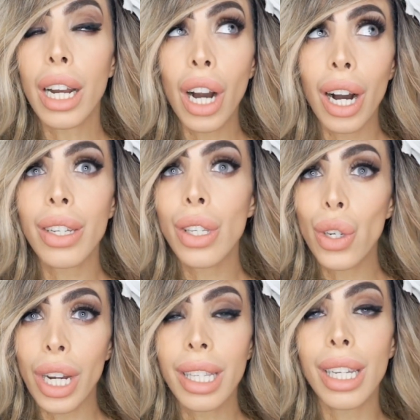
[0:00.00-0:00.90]
I can't
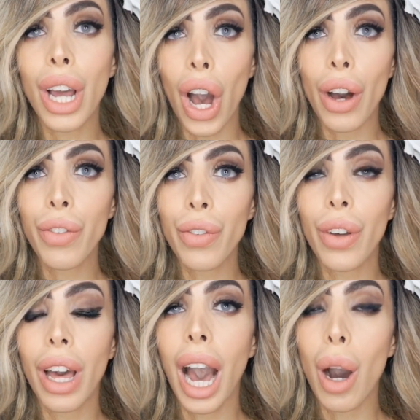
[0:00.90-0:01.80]
stress enough
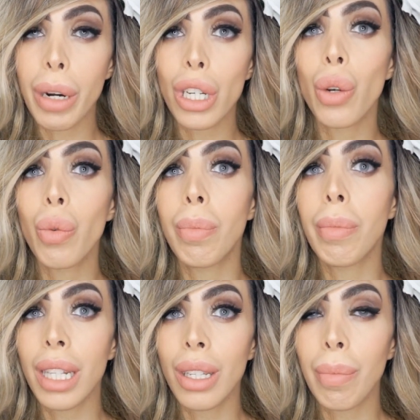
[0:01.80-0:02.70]
how much it would
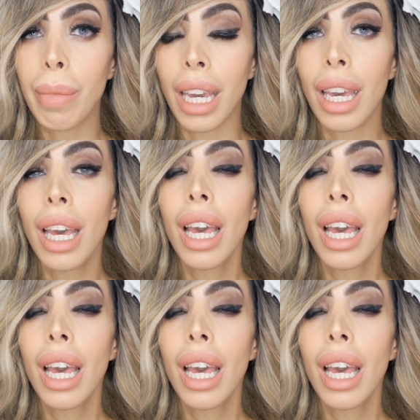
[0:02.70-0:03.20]
mean to me.